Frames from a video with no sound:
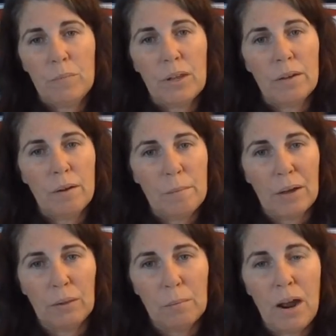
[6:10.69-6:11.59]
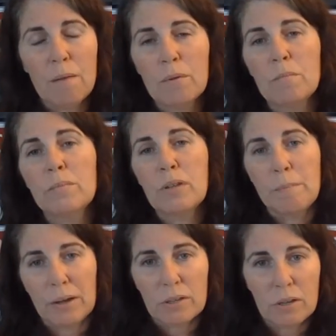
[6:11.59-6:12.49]
about the problems,
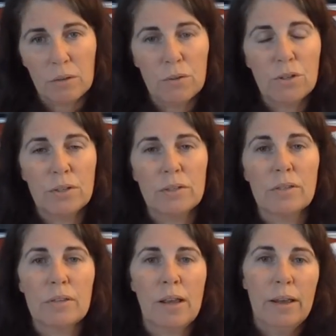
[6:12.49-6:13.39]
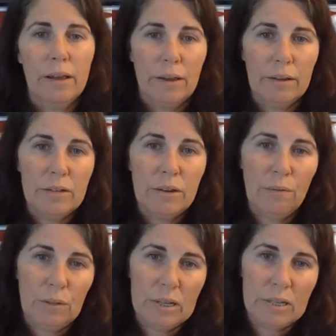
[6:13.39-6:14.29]
about solutions,
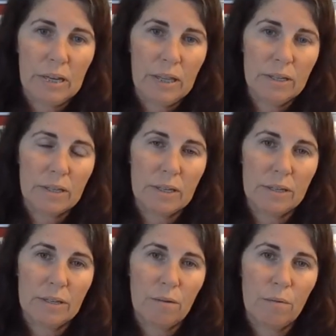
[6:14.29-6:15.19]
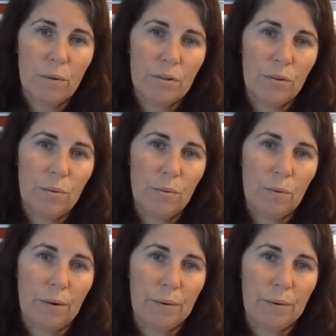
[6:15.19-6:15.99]
different things like this is going to